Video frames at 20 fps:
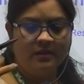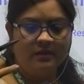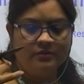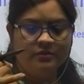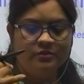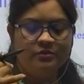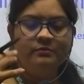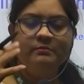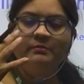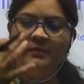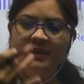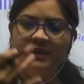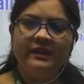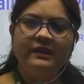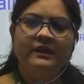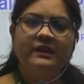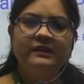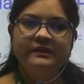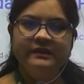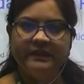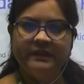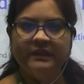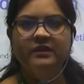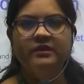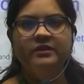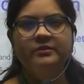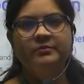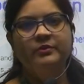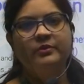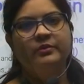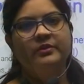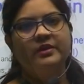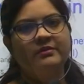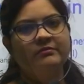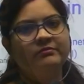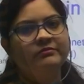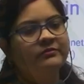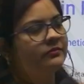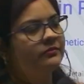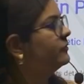make a tailored
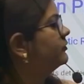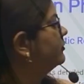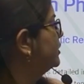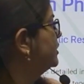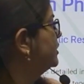program for the